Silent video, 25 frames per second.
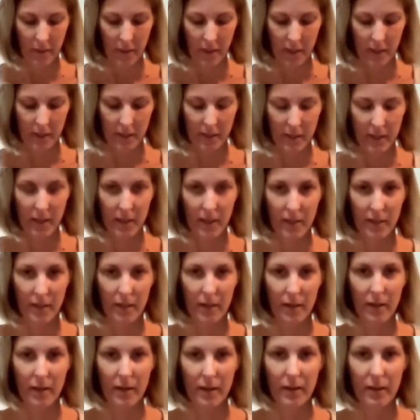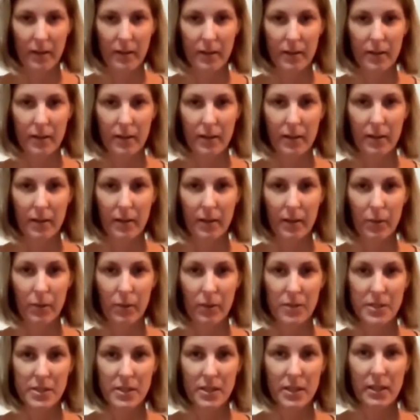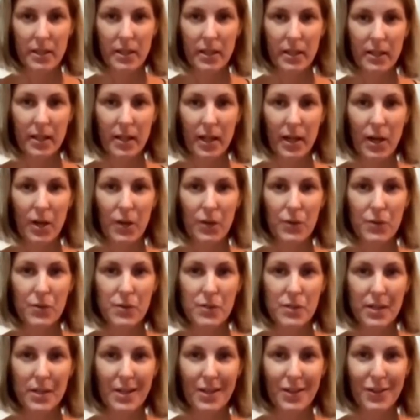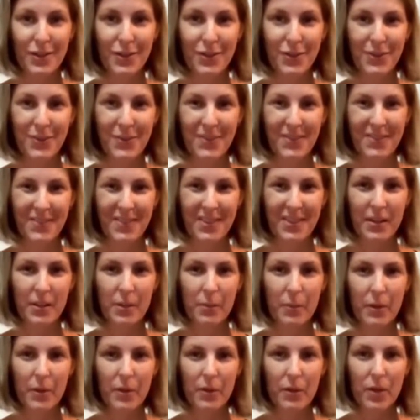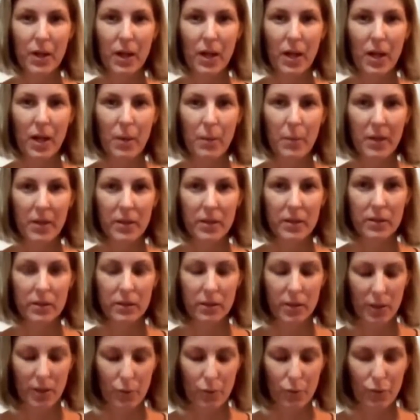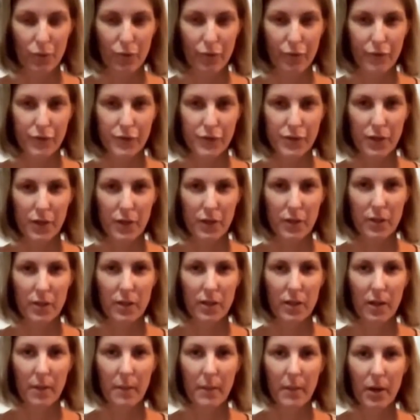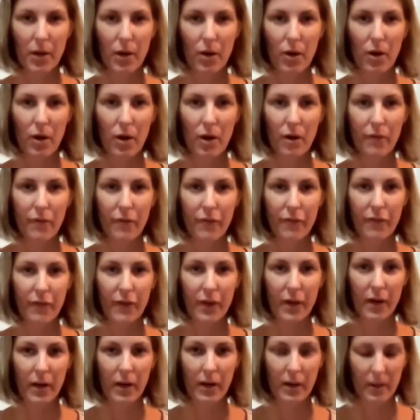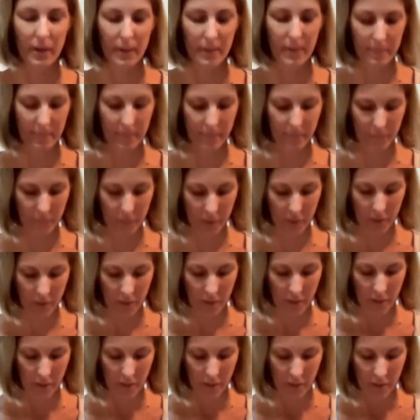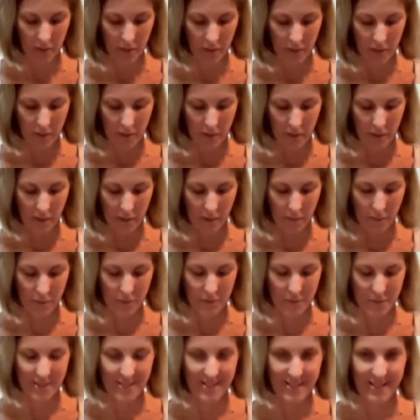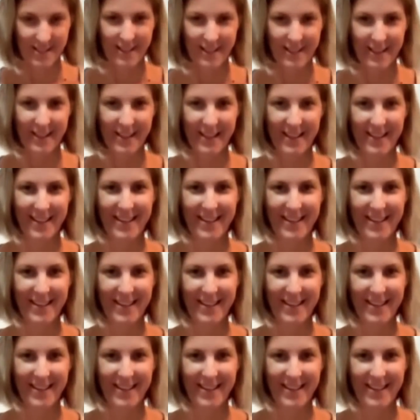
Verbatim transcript: and then uh, once in that house, I thought we're gonna be okay, but the roof started coming off. Um, I was uh,